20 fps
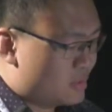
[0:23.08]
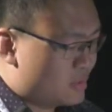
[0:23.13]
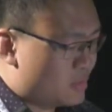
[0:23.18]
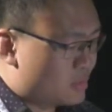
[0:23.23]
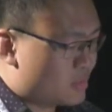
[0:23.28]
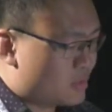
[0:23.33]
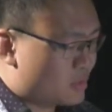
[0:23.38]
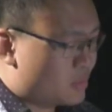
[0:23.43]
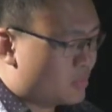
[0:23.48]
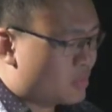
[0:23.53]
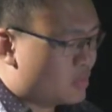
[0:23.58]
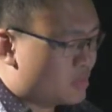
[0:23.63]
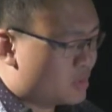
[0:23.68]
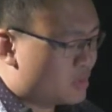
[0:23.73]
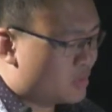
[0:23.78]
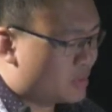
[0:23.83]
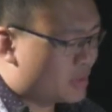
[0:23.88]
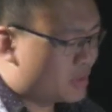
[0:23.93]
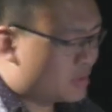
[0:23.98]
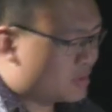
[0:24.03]
keypoint
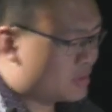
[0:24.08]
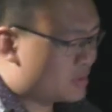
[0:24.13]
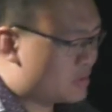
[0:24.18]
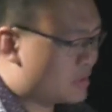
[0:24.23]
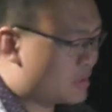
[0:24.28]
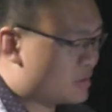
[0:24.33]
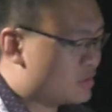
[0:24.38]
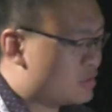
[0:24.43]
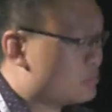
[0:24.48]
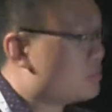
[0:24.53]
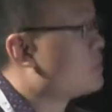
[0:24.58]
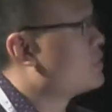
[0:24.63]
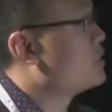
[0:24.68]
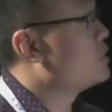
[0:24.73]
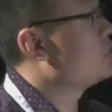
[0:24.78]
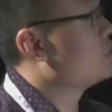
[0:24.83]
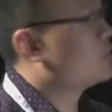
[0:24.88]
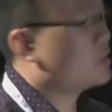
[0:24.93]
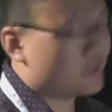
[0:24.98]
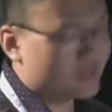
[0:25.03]
locations as
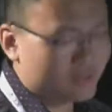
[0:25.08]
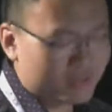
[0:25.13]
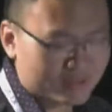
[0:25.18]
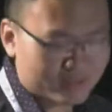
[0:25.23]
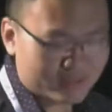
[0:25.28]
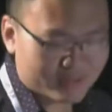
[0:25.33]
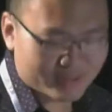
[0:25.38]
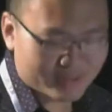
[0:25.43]
supervisory, sorry.